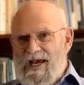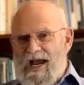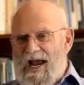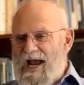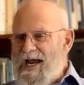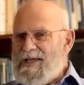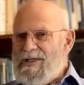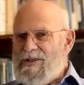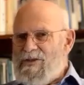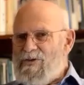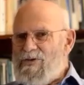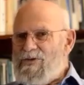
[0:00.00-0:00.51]

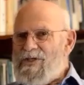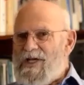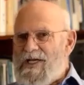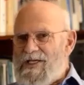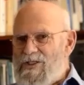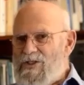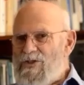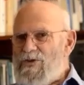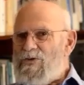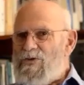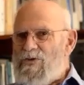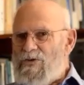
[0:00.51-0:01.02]
I thought I
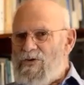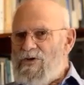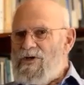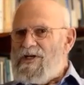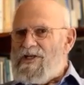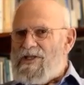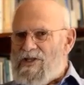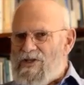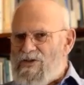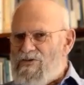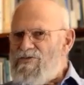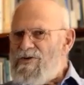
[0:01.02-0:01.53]
saw
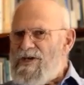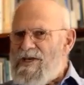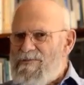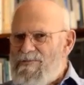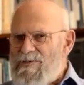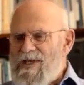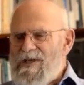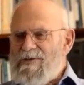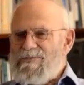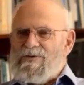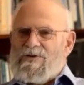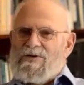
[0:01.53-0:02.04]
3
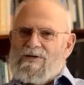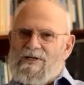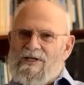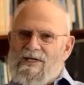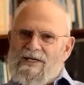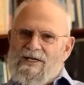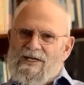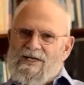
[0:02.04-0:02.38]
people